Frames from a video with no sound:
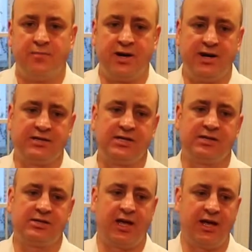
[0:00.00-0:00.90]
but it
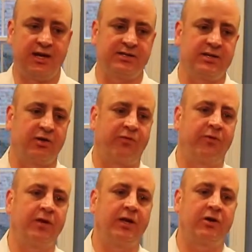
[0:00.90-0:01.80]
isn't
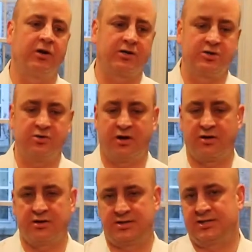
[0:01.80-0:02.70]
fully cooked to
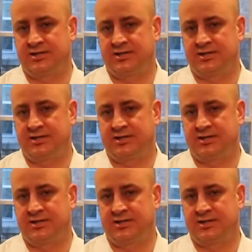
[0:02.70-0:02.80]
165